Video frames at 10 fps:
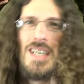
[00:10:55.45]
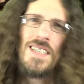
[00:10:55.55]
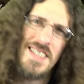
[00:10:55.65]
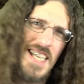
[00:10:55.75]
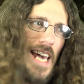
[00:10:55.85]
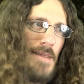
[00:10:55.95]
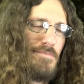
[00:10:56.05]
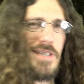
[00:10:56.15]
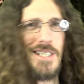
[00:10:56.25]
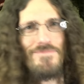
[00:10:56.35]
The
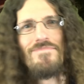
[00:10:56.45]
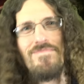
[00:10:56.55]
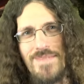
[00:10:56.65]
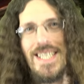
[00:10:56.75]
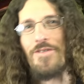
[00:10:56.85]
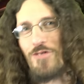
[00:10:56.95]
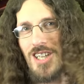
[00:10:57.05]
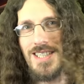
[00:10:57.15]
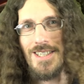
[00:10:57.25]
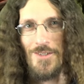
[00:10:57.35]
same, but
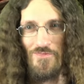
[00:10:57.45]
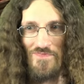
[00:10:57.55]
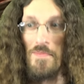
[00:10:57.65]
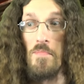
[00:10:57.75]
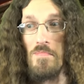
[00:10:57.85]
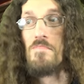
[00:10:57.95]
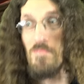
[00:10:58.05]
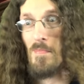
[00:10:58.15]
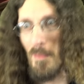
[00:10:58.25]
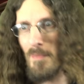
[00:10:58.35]
different.
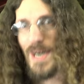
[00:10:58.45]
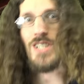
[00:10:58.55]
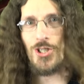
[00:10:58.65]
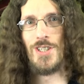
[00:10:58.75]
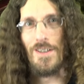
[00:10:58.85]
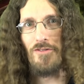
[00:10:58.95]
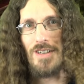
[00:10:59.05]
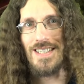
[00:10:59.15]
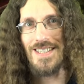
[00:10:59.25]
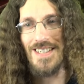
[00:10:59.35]
Much
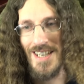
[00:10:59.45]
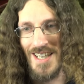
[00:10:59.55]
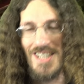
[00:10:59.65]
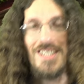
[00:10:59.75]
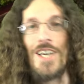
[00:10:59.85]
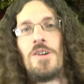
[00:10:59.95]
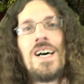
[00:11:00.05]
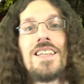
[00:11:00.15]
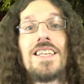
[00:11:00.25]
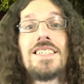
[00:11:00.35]
different. So,
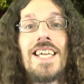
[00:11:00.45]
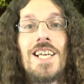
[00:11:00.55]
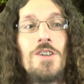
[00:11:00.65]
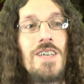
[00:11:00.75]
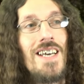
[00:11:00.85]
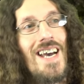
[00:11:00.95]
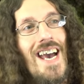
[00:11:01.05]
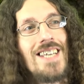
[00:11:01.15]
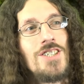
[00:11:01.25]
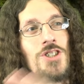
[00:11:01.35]
let's take a look
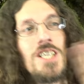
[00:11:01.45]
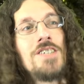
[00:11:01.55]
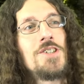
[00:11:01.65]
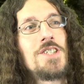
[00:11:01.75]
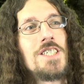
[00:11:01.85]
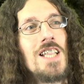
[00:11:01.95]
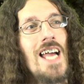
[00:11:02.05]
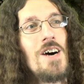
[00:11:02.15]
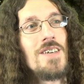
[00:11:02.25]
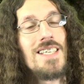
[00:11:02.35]
at Jingles the
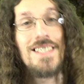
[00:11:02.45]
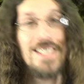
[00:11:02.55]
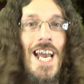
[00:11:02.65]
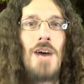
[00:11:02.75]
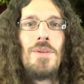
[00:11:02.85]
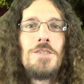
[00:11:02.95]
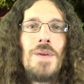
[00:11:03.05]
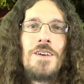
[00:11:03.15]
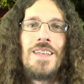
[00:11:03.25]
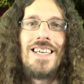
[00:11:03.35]
Clown and how much
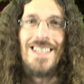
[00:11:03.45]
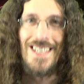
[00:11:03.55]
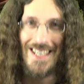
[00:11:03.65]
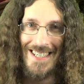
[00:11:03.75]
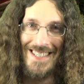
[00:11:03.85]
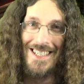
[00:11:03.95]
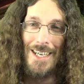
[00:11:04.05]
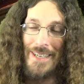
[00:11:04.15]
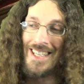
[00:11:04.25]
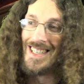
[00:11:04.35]
better they did.
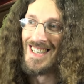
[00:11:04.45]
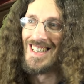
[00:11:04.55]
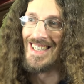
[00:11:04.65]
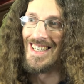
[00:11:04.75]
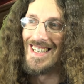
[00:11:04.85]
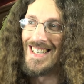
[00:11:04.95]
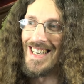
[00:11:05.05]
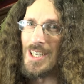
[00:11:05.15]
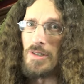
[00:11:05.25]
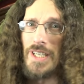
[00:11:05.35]
I mean,
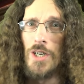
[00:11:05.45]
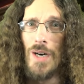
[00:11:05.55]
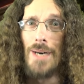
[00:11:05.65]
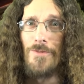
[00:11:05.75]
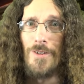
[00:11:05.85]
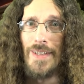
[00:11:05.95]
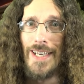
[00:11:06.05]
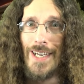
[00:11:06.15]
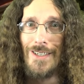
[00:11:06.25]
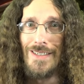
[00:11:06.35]
it can only go up from
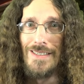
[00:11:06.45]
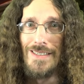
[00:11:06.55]
there.